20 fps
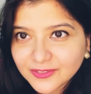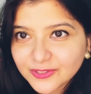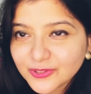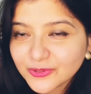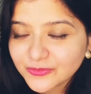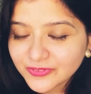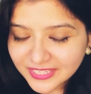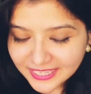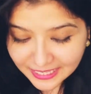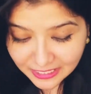
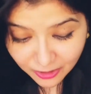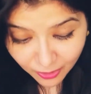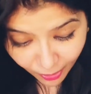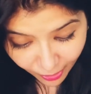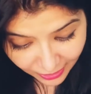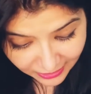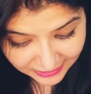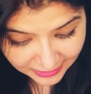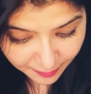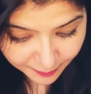we can
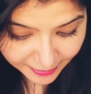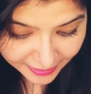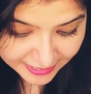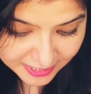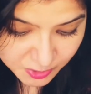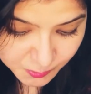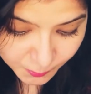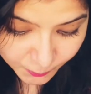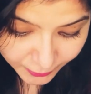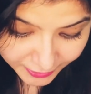call them
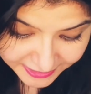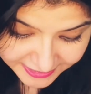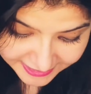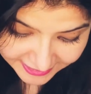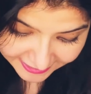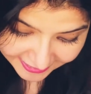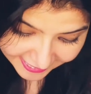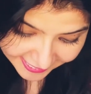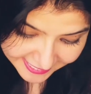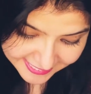as
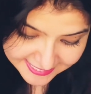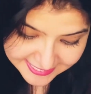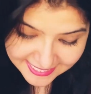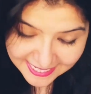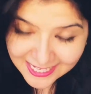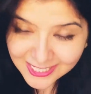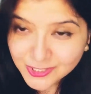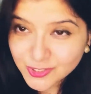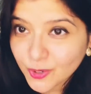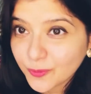poetic
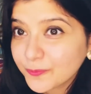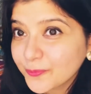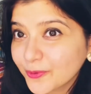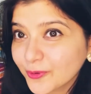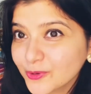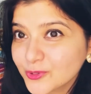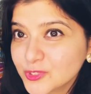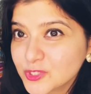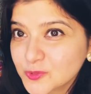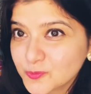essays or
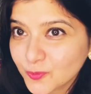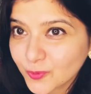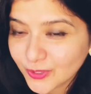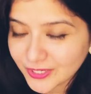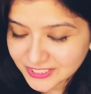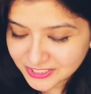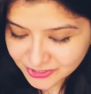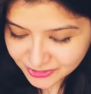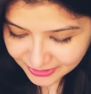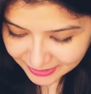prose
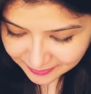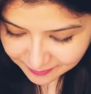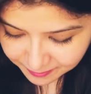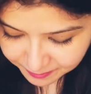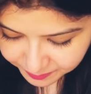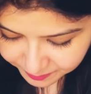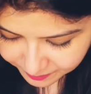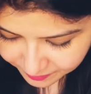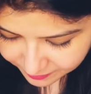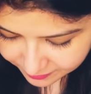poetry.
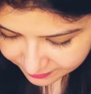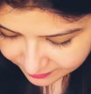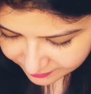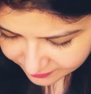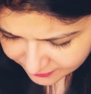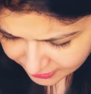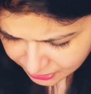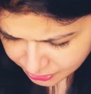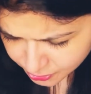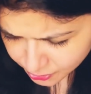
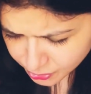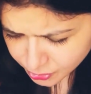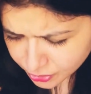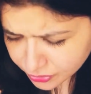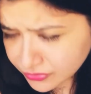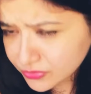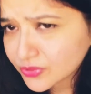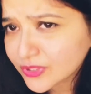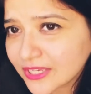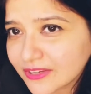So to
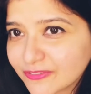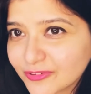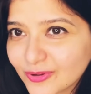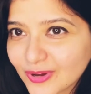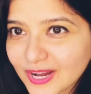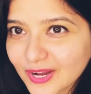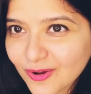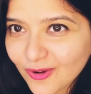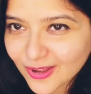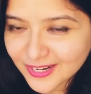give you
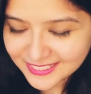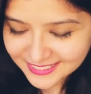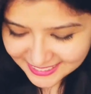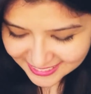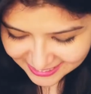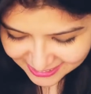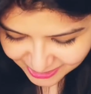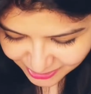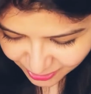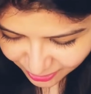a
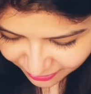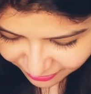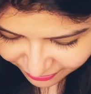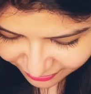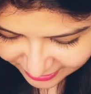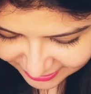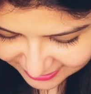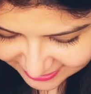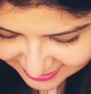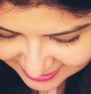context of
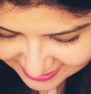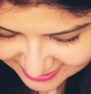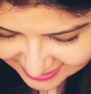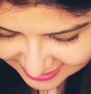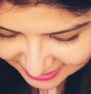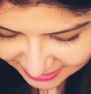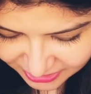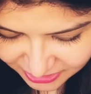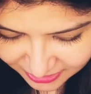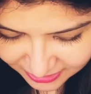this,
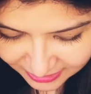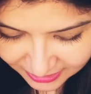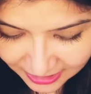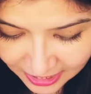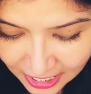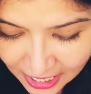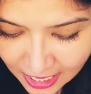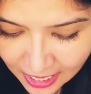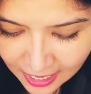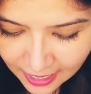actually,
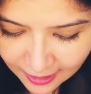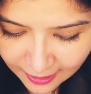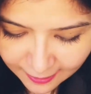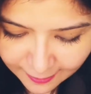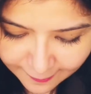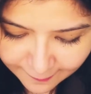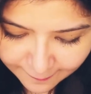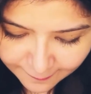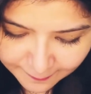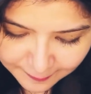
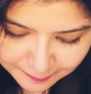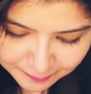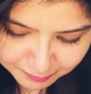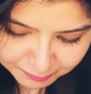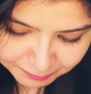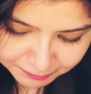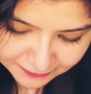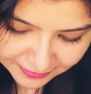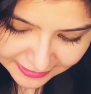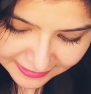
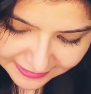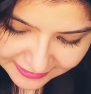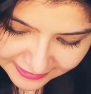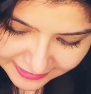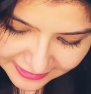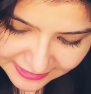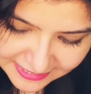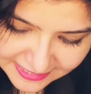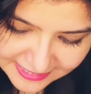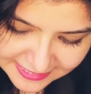in
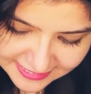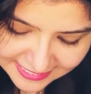this